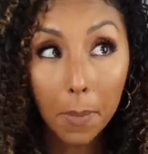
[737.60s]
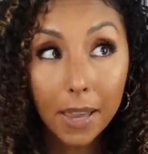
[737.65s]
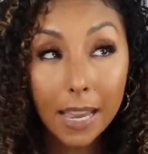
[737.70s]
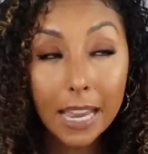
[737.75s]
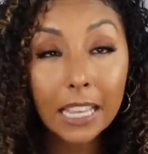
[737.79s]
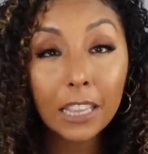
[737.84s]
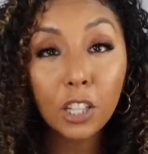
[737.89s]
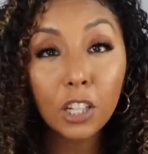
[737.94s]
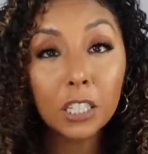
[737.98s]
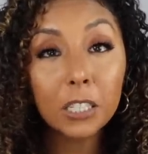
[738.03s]

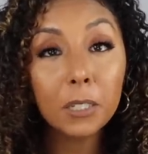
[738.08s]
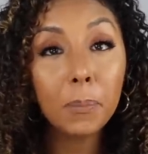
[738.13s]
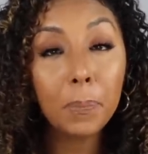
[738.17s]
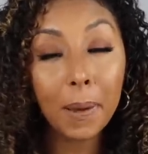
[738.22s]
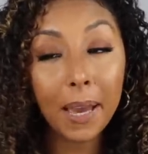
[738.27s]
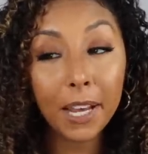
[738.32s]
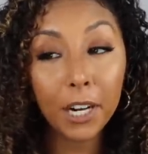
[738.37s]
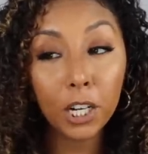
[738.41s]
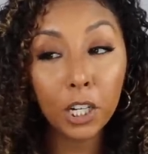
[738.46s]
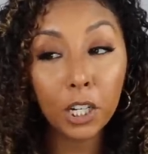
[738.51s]
it looked
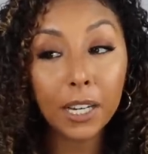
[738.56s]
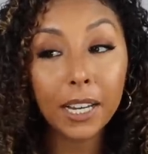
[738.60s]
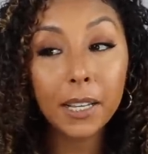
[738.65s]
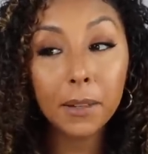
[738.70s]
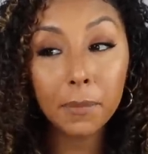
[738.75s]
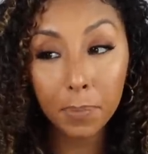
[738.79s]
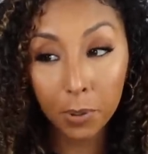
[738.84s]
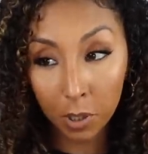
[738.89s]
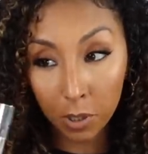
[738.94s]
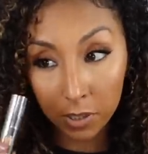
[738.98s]
better
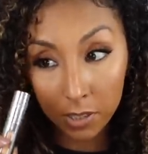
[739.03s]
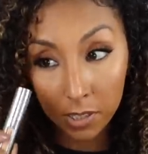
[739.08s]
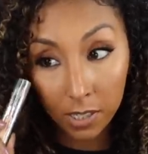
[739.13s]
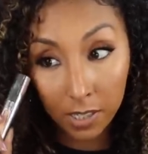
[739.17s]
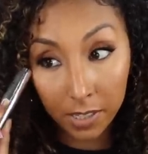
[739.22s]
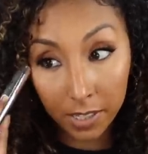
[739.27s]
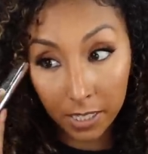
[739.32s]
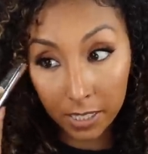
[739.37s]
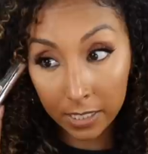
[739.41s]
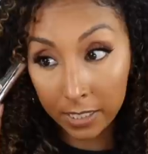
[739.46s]
in
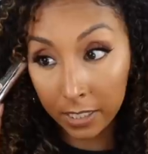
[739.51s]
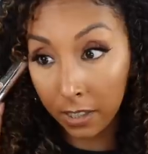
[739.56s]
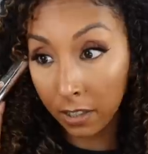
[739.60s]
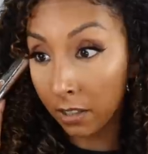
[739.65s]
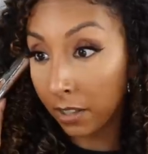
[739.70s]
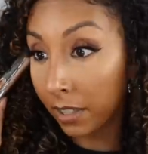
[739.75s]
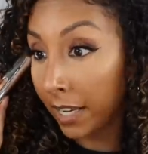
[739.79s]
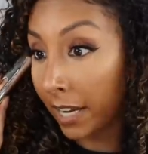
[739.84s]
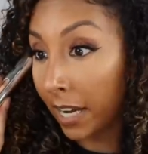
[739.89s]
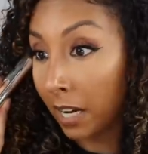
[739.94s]
person than it did
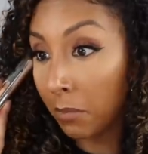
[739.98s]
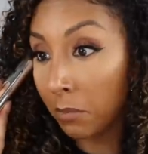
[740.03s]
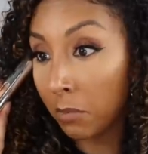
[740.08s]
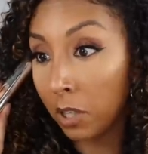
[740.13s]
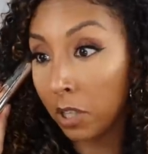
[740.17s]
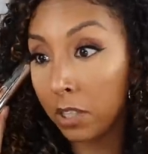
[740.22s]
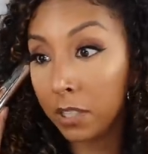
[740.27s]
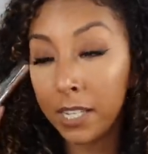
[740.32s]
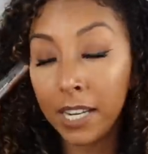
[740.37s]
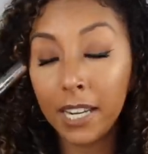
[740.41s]
on
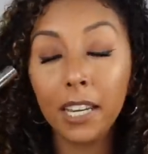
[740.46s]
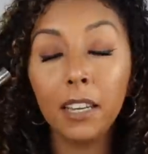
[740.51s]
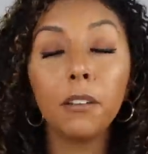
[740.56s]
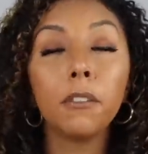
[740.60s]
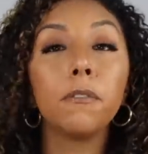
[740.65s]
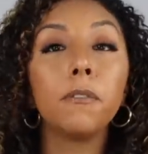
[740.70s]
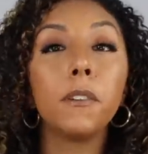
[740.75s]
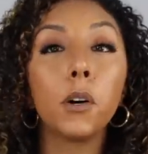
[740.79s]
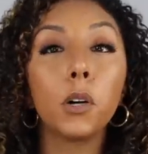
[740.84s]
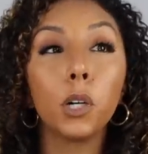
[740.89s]
camera. Taking
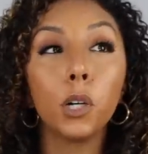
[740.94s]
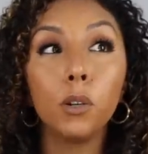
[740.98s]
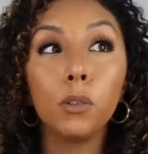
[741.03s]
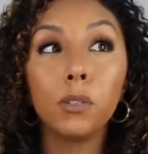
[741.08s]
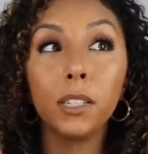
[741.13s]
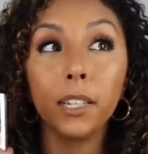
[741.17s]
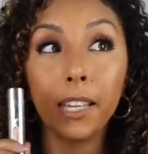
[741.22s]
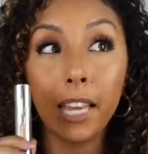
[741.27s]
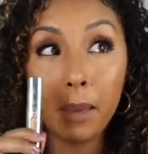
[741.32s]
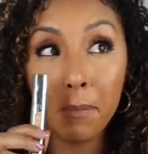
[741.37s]

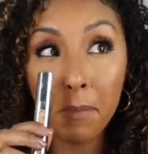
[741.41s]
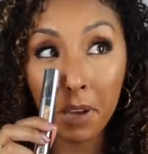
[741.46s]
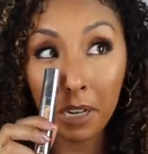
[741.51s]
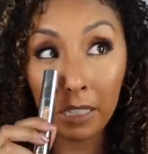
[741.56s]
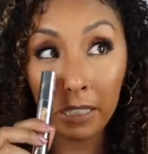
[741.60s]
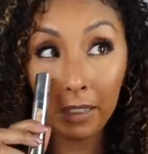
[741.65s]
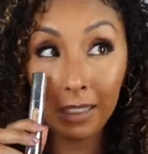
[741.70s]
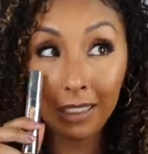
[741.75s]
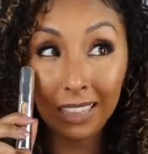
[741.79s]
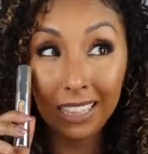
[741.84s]
photos, it came out
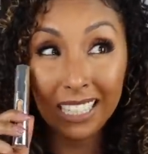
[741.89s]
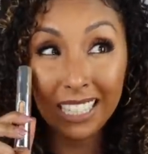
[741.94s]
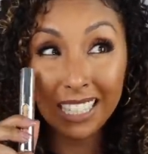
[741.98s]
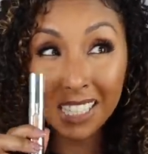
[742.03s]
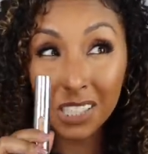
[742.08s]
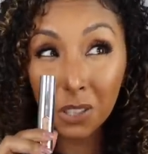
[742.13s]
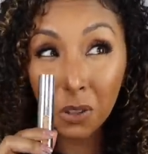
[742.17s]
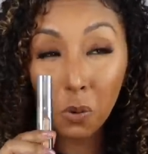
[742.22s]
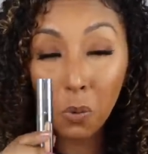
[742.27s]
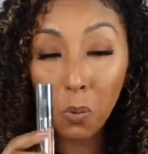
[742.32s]
a
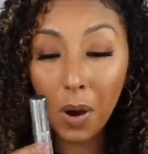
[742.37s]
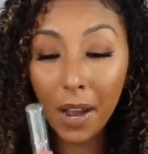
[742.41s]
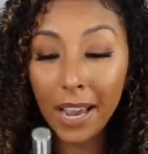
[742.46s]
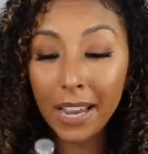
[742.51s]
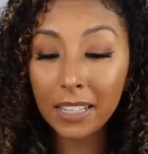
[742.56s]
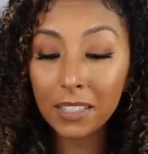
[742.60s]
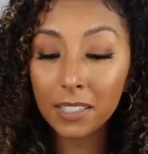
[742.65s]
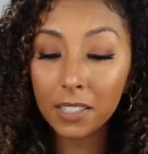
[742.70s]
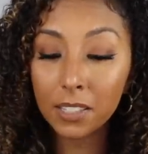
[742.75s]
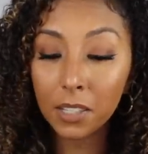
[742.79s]
little
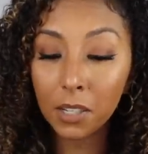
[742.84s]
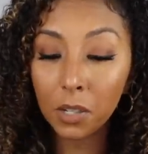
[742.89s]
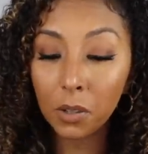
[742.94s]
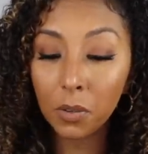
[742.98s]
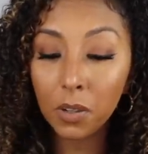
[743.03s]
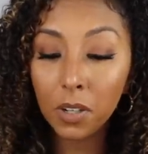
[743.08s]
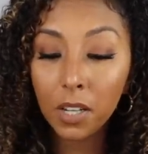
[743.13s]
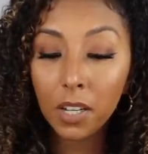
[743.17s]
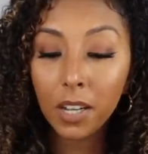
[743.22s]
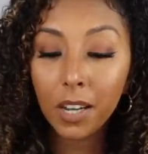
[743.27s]
white,
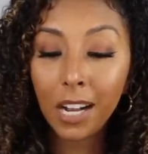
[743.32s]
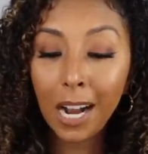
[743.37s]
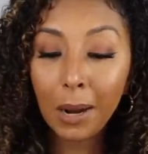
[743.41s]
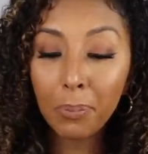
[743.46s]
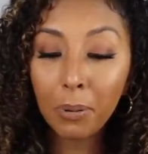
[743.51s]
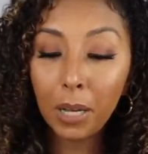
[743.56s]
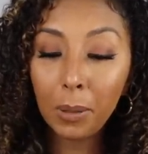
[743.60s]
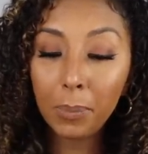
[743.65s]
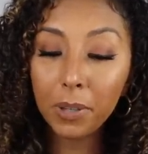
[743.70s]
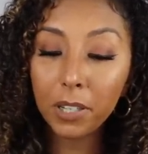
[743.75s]
so I
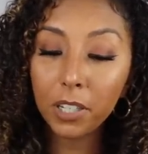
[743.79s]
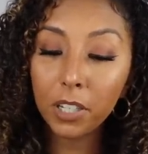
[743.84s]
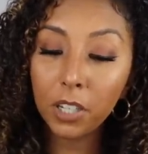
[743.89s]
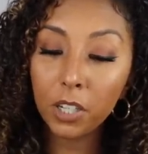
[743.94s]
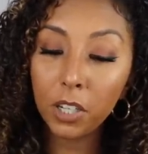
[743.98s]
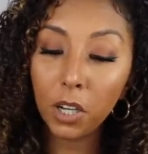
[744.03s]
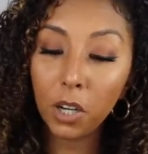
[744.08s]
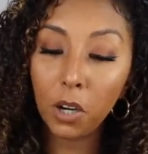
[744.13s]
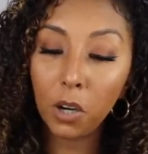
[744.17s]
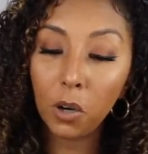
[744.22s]
probably
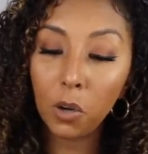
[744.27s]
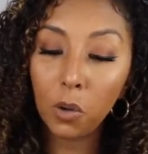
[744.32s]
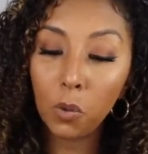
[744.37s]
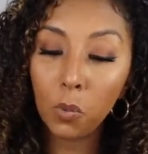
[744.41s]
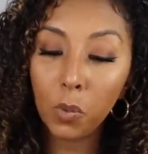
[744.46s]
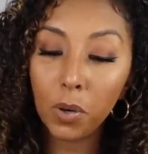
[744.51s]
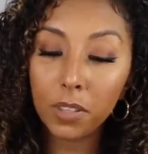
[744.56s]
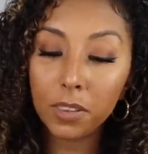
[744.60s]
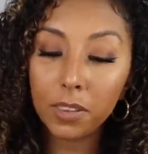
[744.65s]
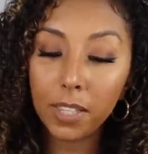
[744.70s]
could
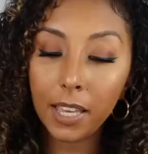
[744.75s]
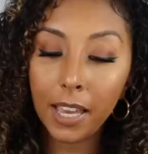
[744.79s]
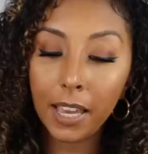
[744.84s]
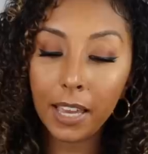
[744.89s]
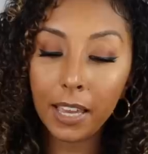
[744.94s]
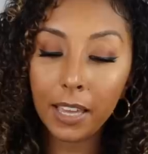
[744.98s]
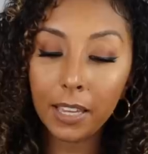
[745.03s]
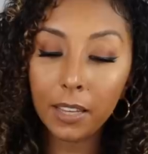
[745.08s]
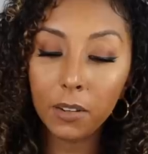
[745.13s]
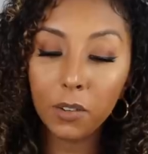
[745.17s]
go with
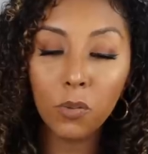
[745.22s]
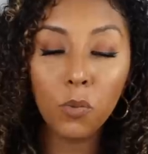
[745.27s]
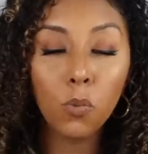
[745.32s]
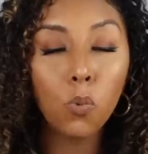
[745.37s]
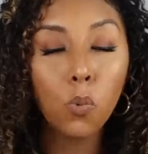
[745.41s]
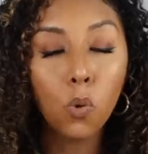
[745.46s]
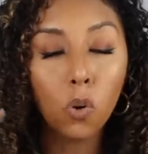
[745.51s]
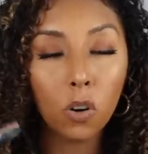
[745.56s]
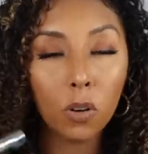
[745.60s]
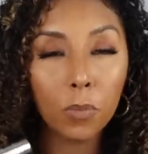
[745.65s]
a
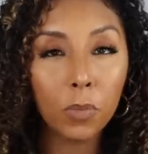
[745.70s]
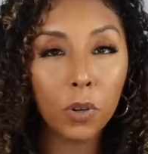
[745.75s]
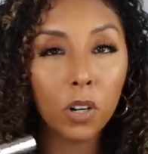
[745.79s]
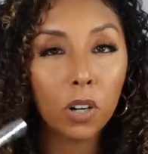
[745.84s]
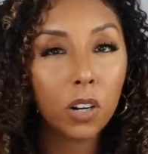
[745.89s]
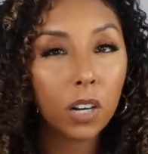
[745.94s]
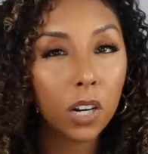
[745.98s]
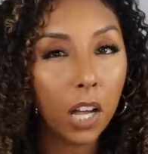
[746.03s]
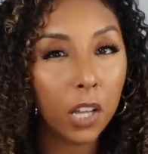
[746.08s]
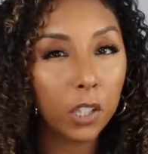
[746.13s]

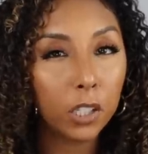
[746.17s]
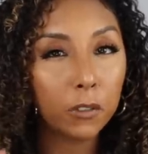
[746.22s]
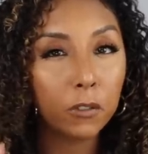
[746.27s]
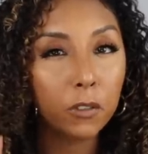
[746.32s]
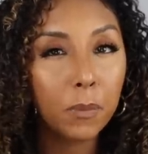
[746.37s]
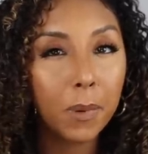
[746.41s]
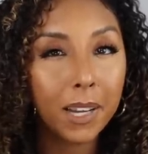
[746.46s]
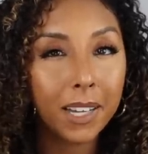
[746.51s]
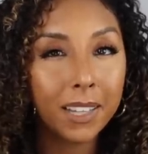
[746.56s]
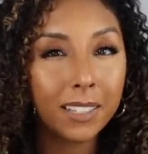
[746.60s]
warmer color
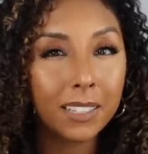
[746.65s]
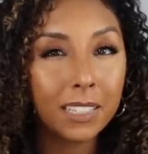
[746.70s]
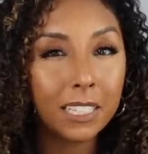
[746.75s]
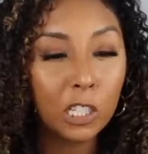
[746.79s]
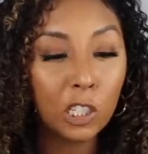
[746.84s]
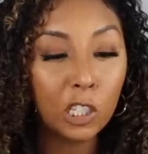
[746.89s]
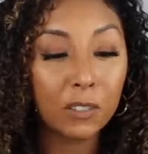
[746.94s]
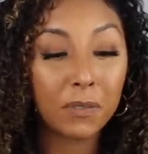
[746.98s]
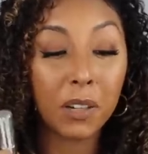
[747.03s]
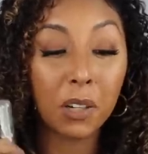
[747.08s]
for my
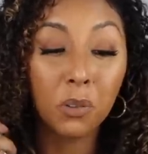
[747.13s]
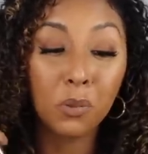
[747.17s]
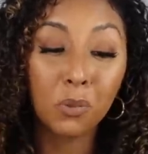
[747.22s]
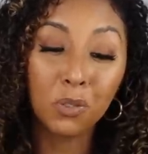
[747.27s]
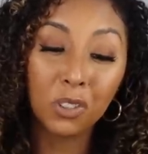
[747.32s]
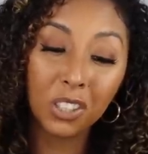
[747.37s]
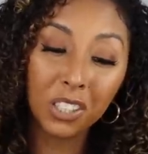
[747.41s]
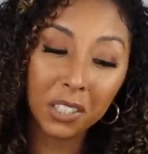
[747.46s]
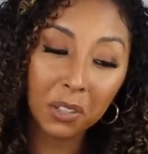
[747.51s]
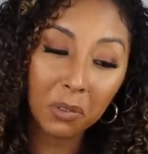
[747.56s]
concealer if I
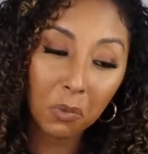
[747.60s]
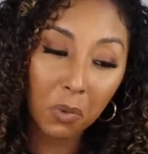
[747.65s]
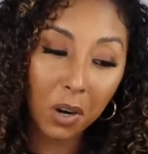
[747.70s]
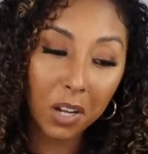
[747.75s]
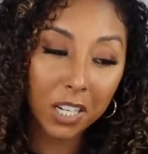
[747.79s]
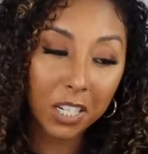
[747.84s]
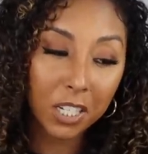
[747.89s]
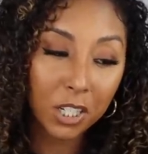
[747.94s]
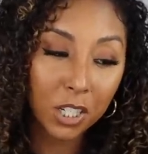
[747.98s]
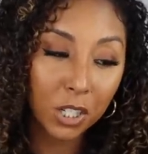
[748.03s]
really
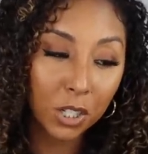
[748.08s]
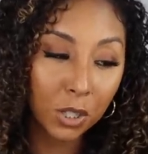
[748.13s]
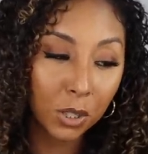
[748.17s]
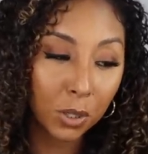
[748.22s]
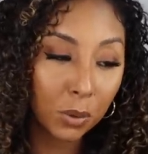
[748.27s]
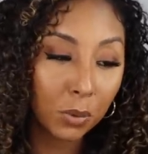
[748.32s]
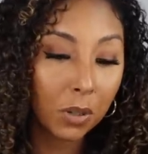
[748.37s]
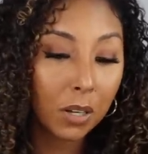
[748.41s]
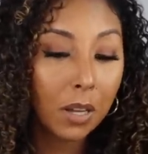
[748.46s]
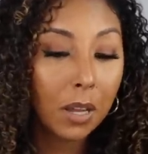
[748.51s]
wanted
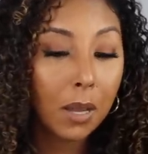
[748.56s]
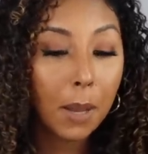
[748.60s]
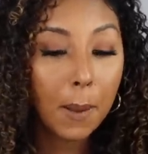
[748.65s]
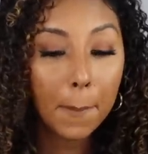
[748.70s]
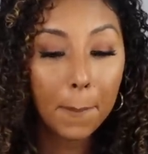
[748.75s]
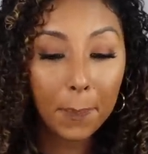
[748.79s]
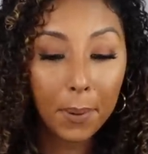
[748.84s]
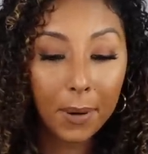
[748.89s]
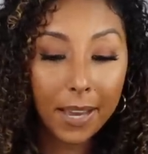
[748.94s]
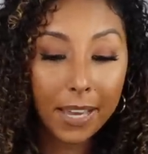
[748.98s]
to,
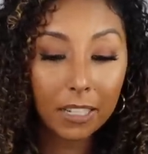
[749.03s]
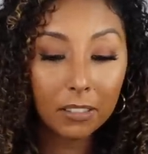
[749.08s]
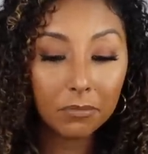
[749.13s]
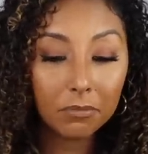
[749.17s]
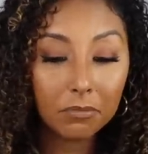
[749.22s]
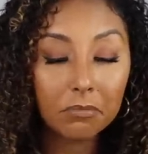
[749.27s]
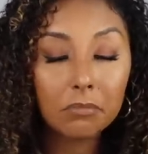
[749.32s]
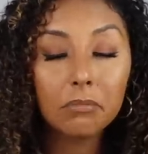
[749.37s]
but